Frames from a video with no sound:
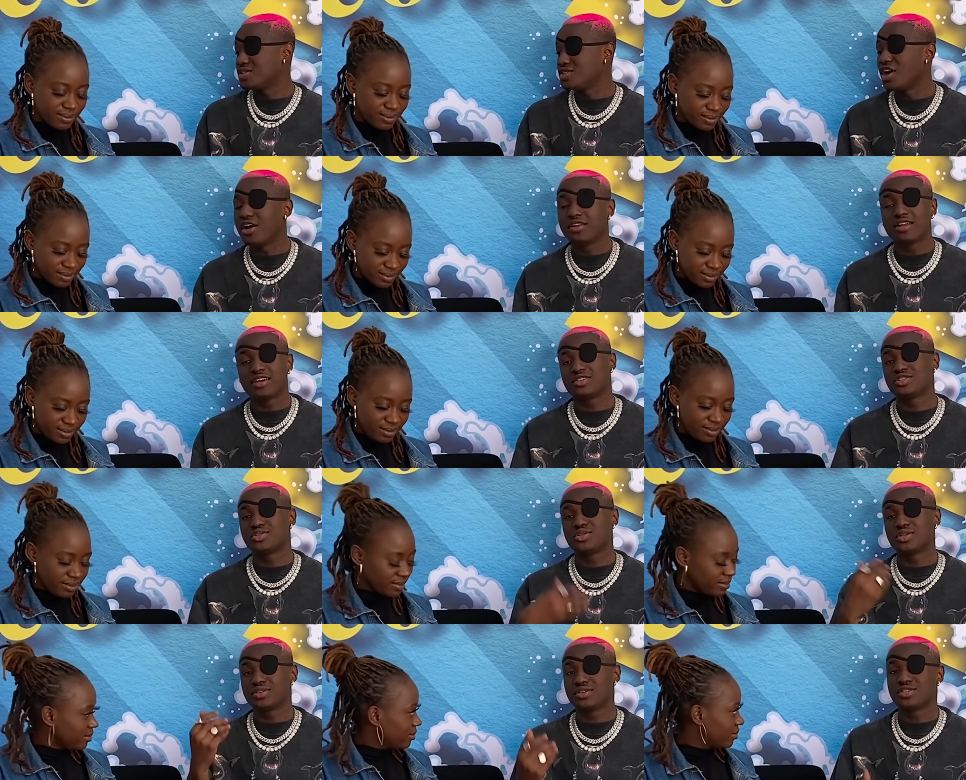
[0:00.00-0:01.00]
Speaker 1: I was done. I
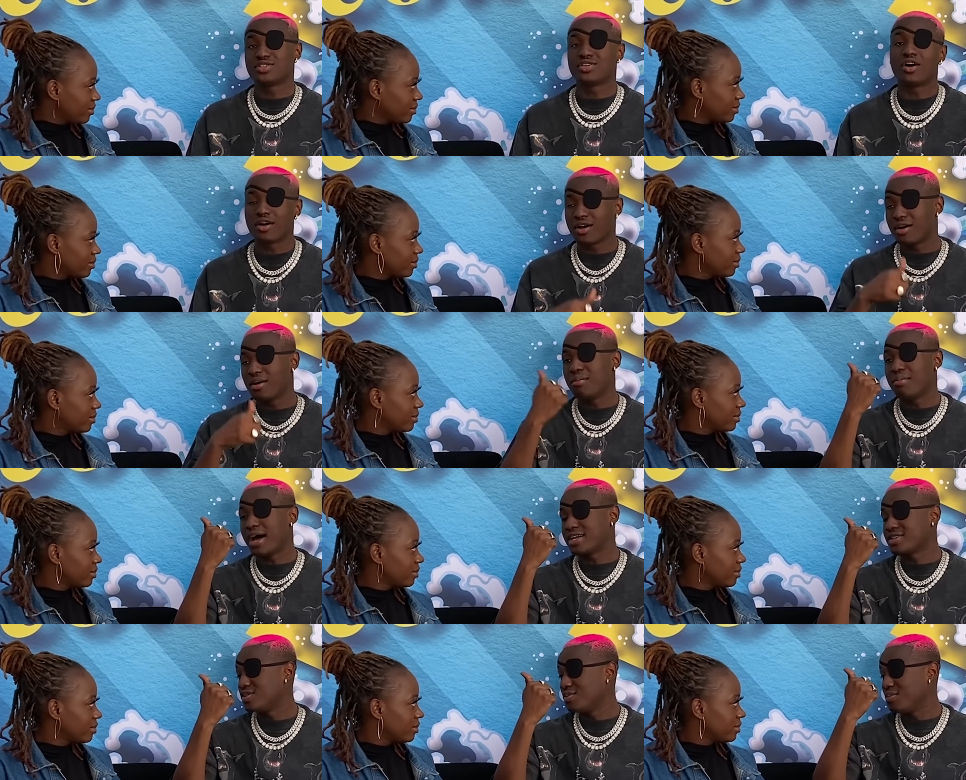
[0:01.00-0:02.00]
just took the song
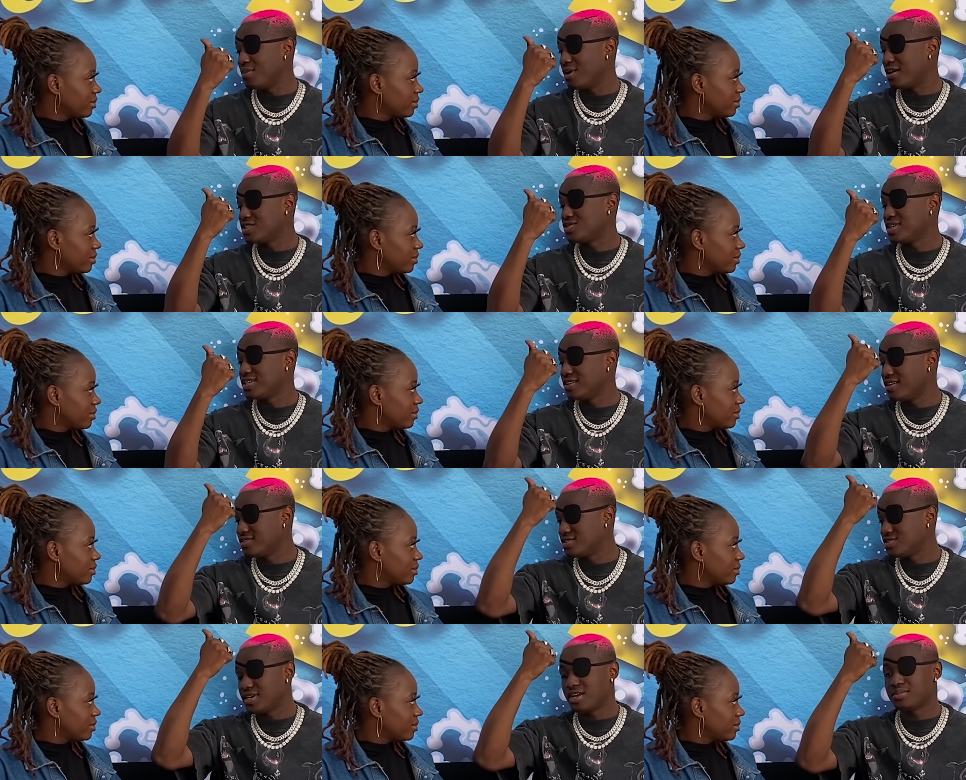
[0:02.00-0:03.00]
back to the, uh, straight
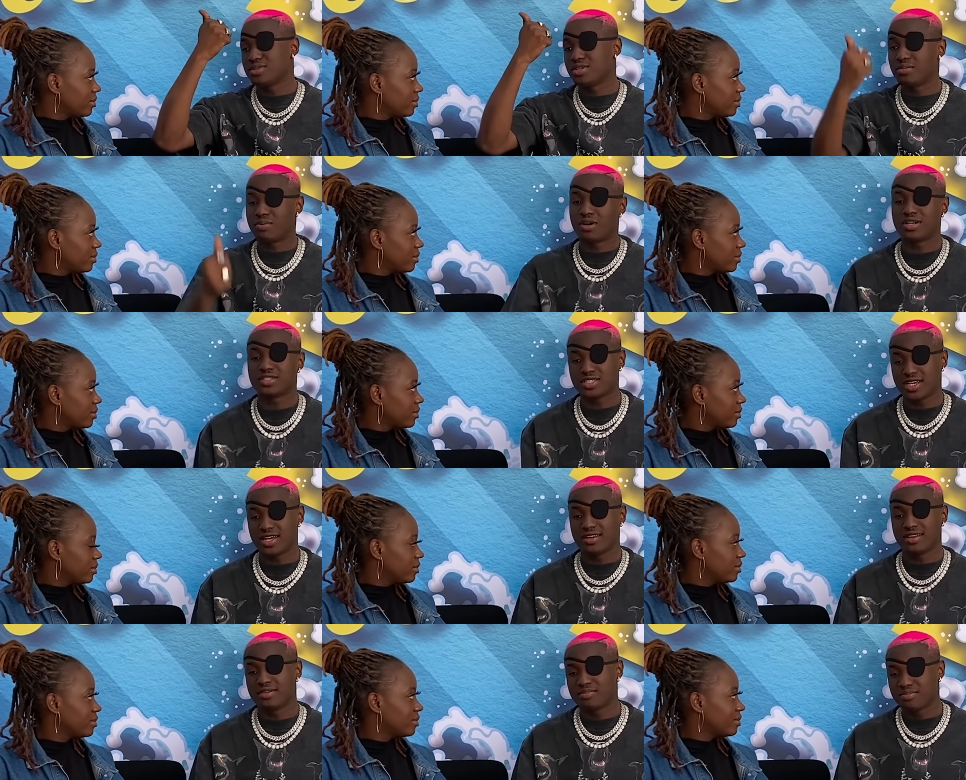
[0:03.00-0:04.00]
straight up to the party.
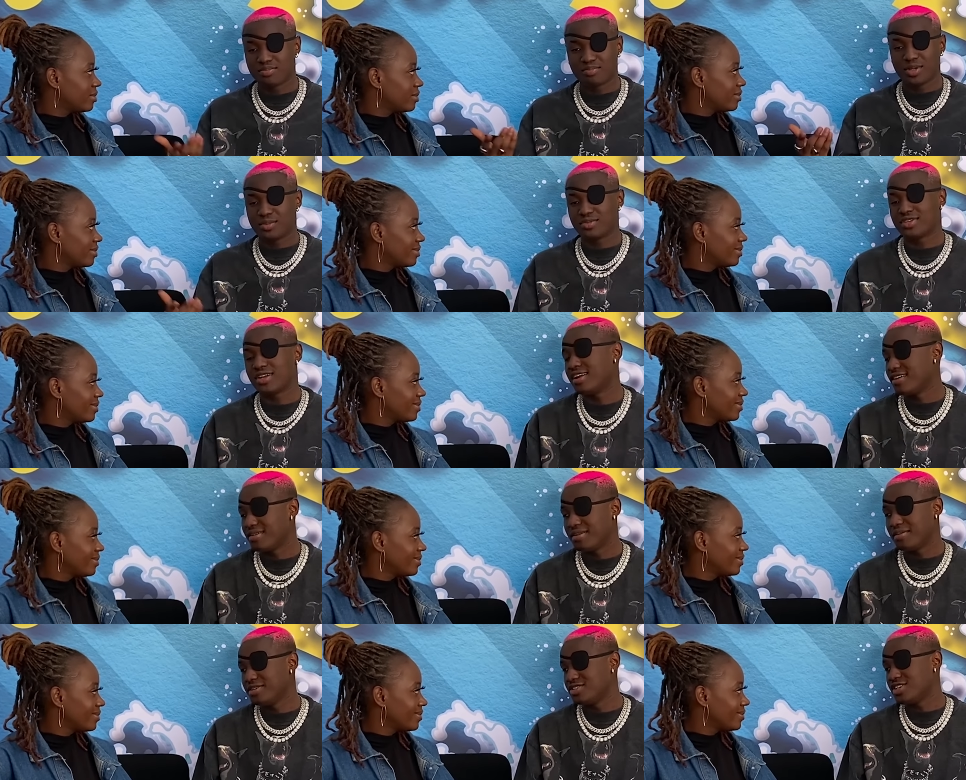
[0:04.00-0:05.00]
Mm. People started
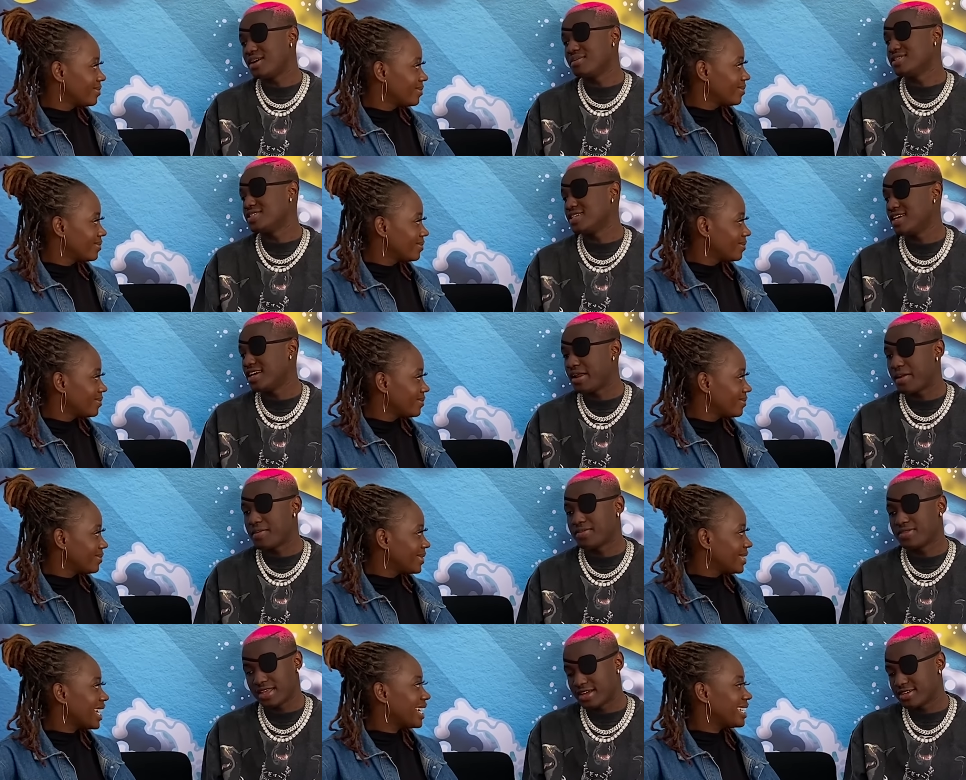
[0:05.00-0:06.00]
jamming to it.
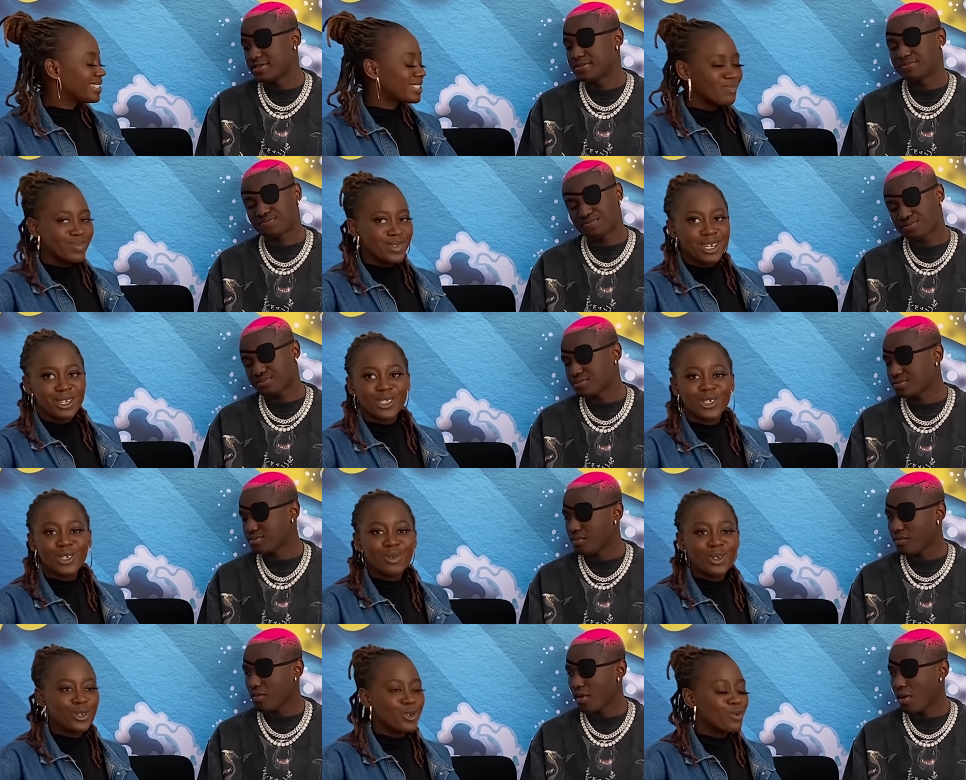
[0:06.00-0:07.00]
Speaker 2: Nice. Let's talk
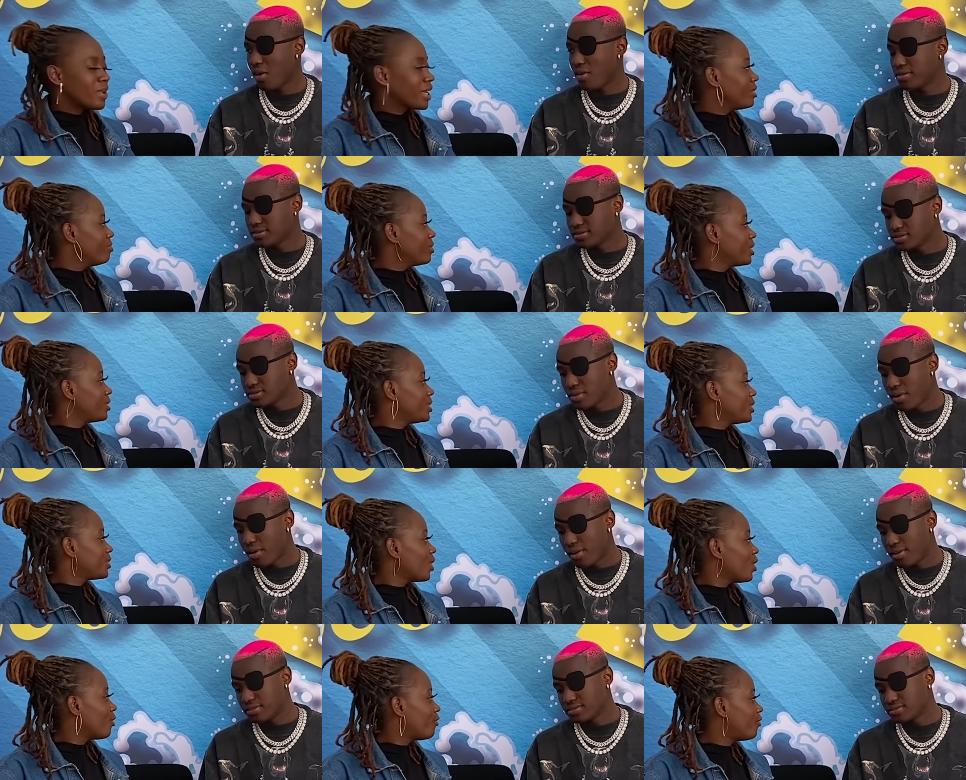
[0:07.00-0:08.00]
about you making
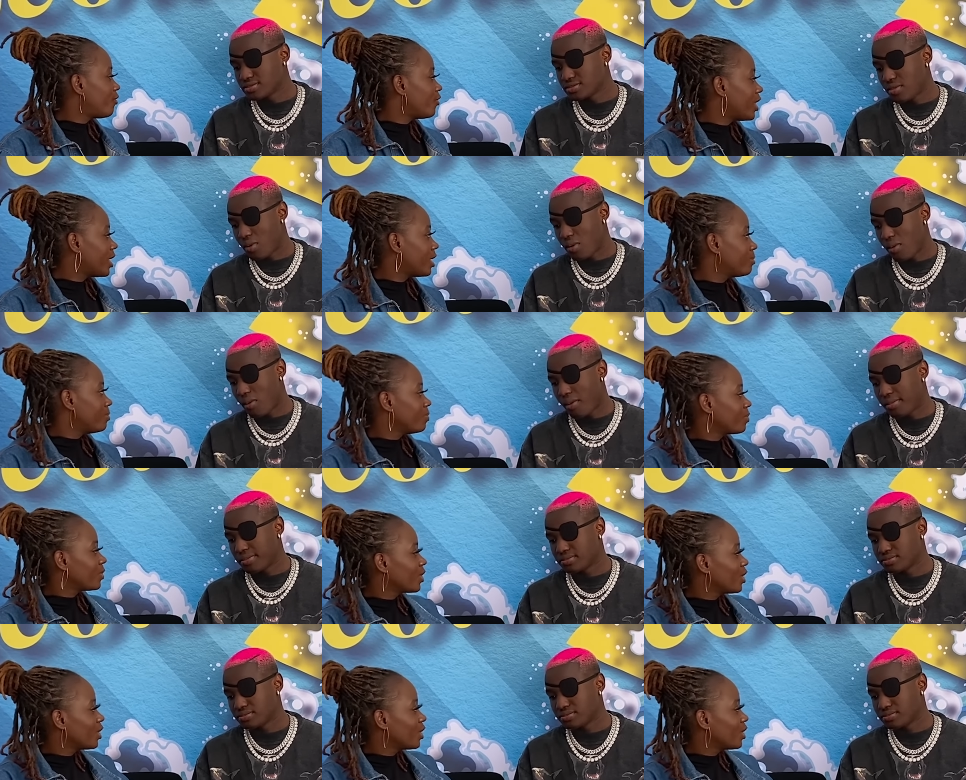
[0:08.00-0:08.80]
melodies of um,